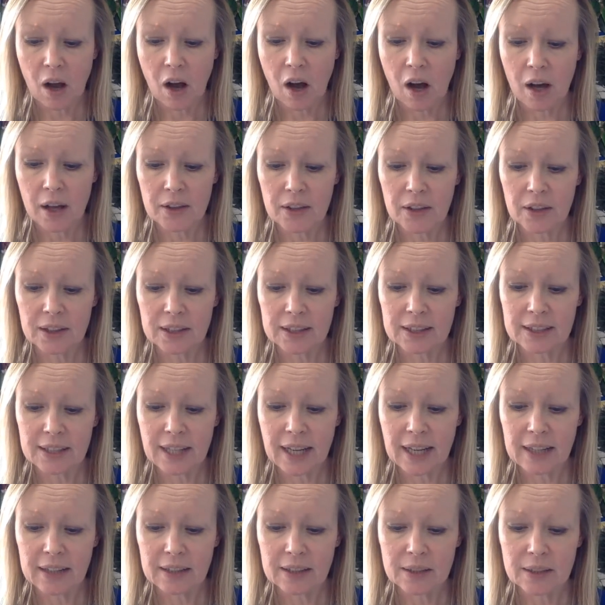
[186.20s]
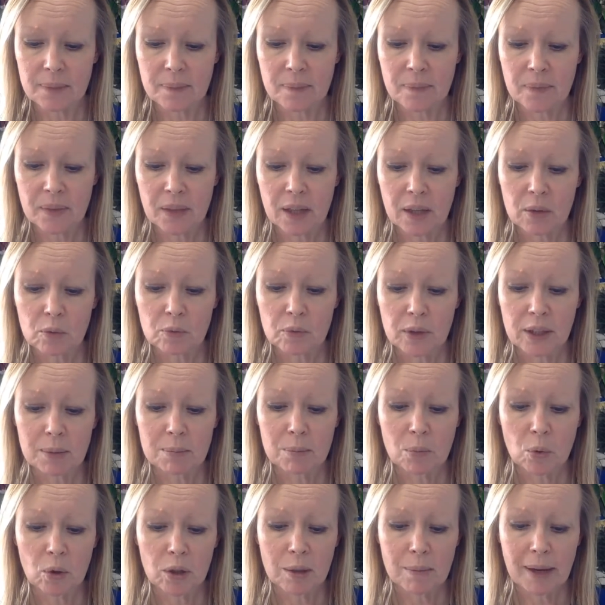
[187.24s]
on their estates. Read
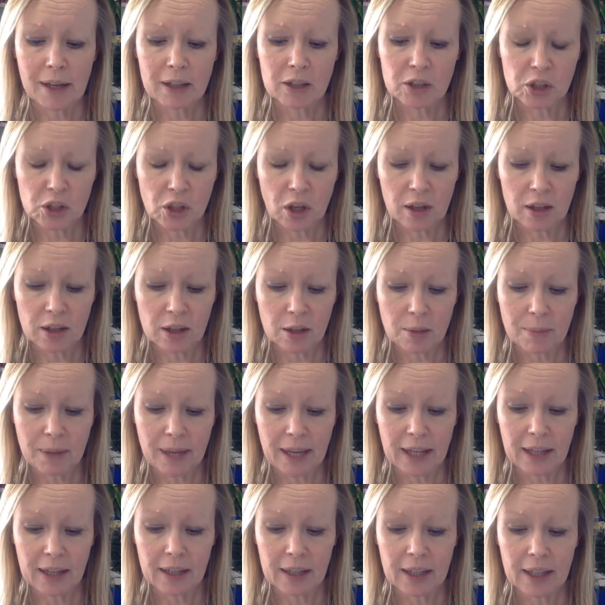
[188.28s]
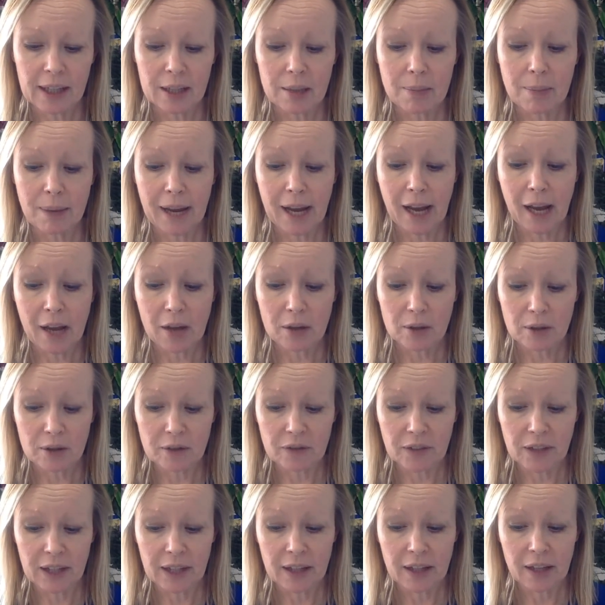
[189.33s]
more about Charlemagne in the
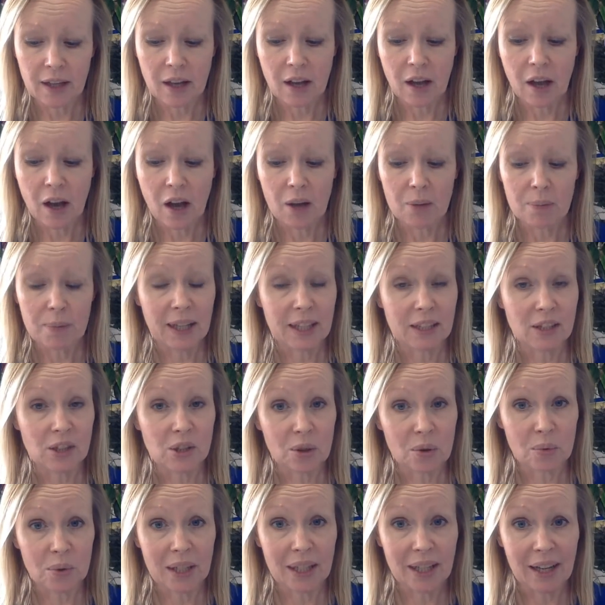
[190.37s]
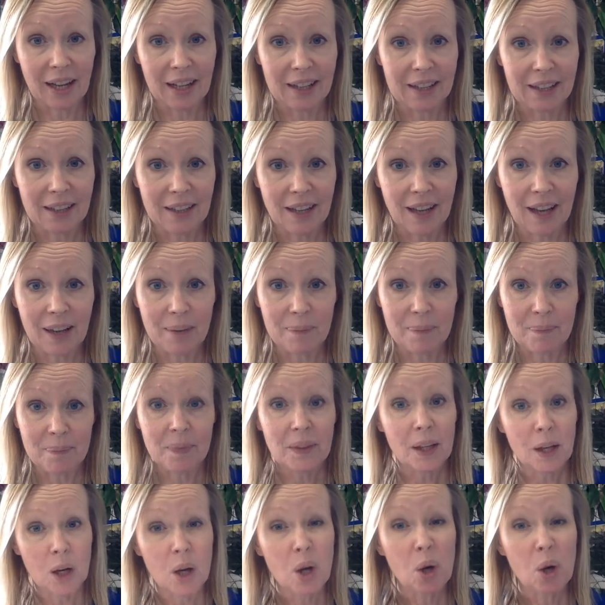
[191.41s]
biography on page 399.